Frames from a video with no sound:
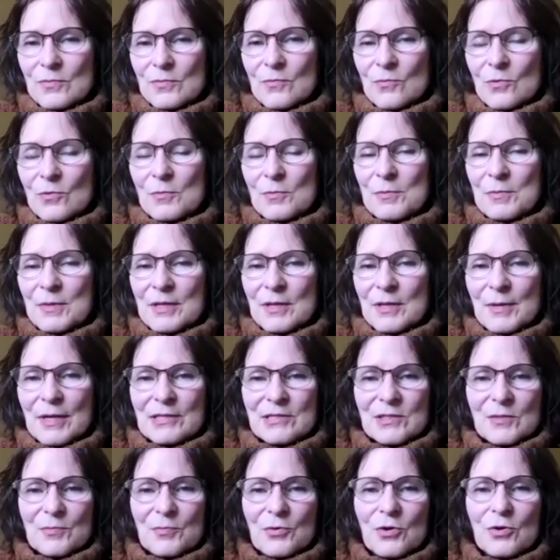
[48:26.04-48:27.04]
what would be the
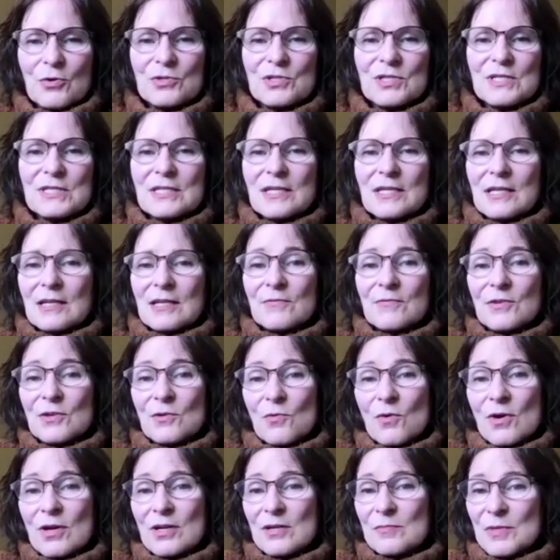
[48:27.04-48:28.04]
best approach is like, if you
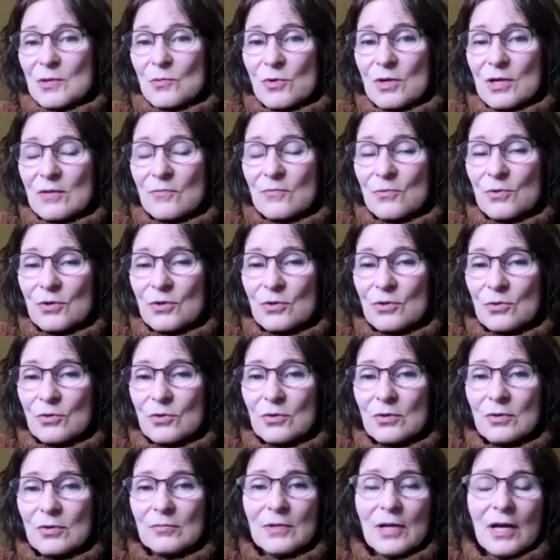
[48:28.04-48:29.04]
want to be working for
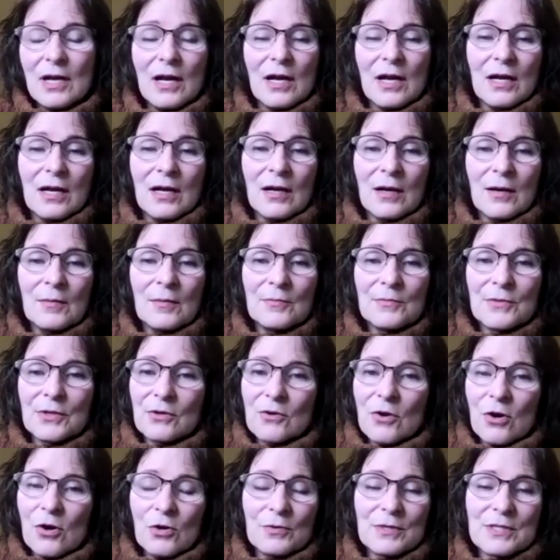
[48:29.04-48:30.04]
Google,
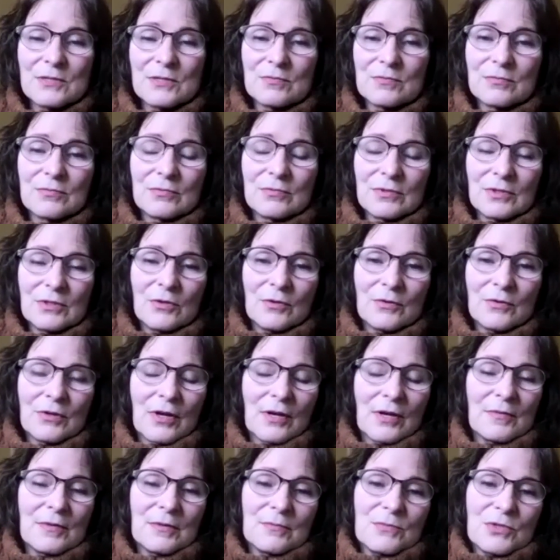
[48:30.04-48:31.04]
they're always,
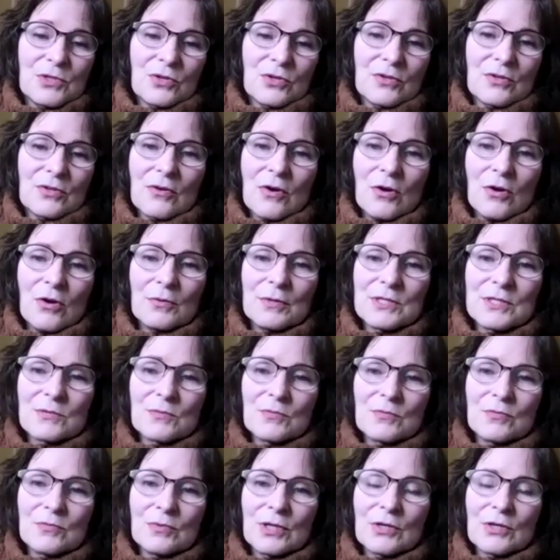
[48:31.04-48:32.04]
I'm sure they're always
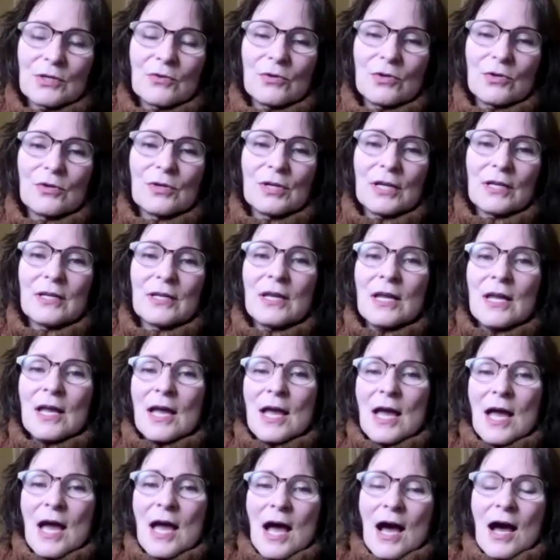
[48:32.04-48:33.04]
recruiting.
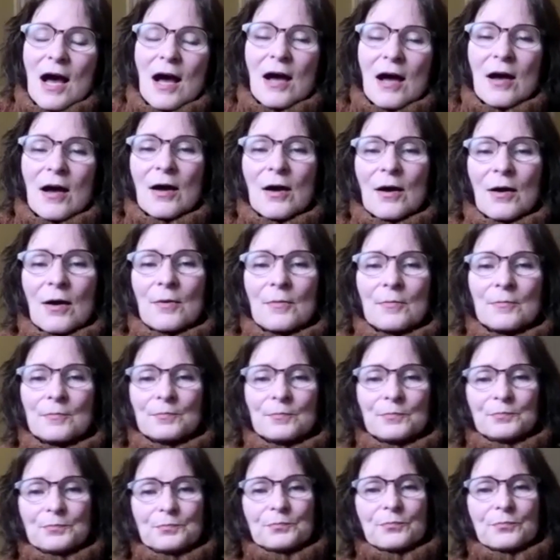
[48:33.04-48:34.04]
I